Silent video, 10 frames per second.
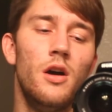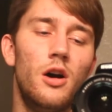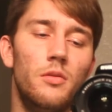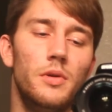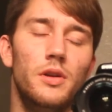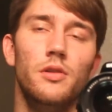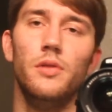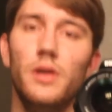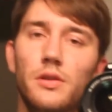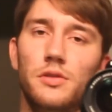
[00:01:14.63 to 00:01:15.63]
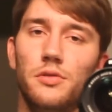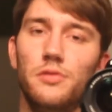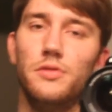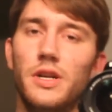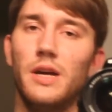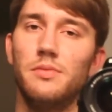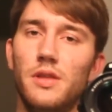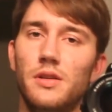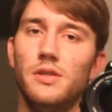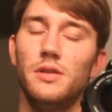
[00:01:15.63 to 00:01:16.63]
I'll be doing shoulders and abs at
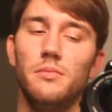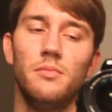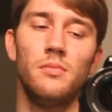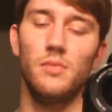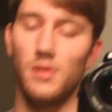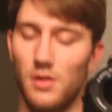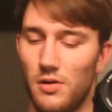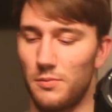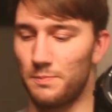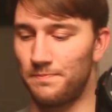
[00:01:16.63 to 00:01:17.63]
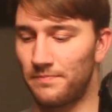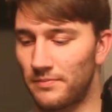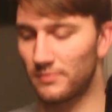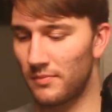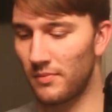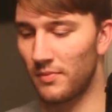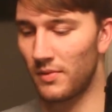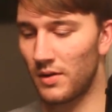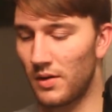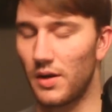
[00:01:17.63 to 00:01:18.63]
the gym. Um,
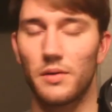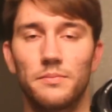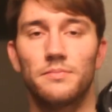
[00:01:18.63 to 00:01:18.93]
yeah.